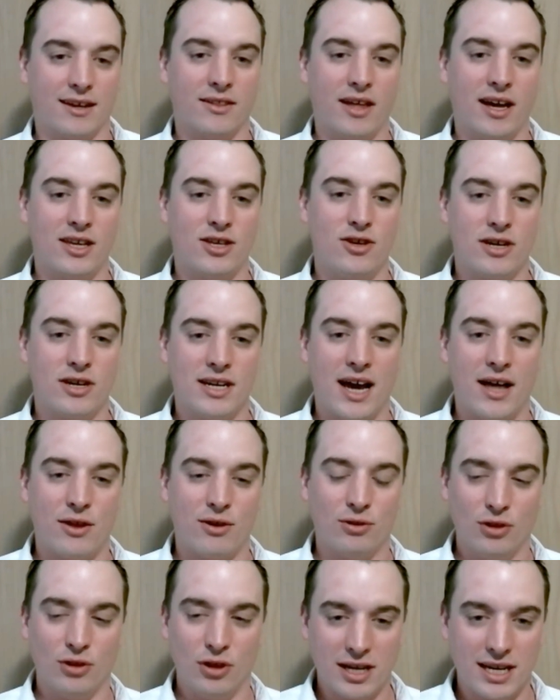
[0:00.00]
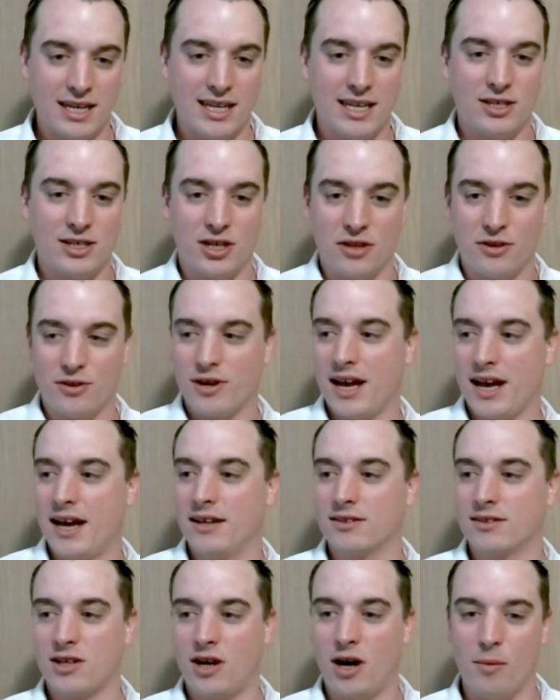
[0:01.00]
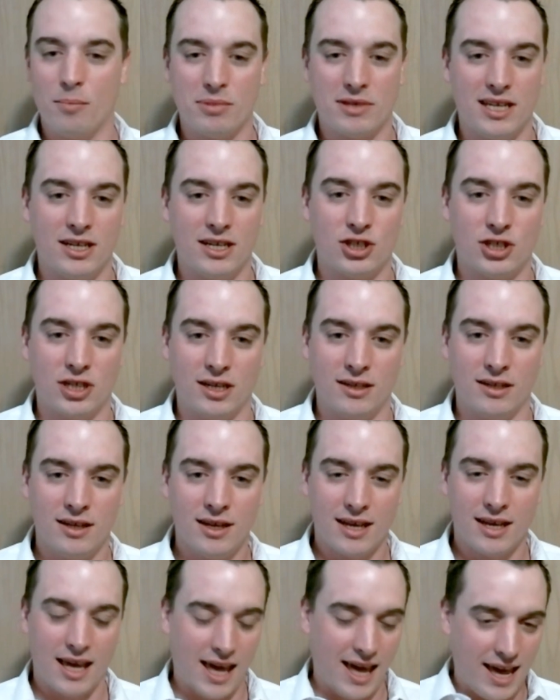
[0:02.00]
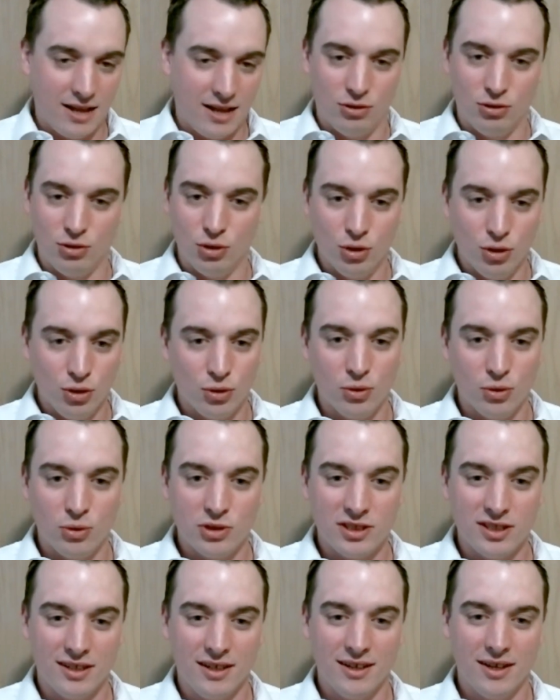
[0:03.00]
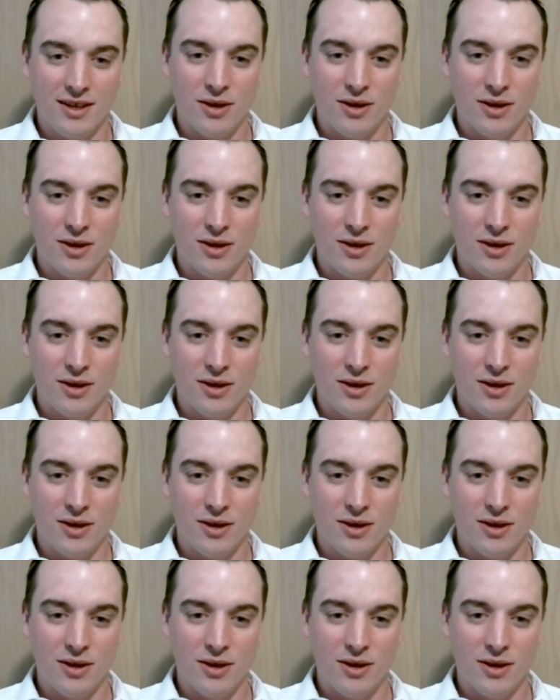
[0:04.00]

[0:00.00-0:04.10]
Like, you can either look at each other as competition and lose,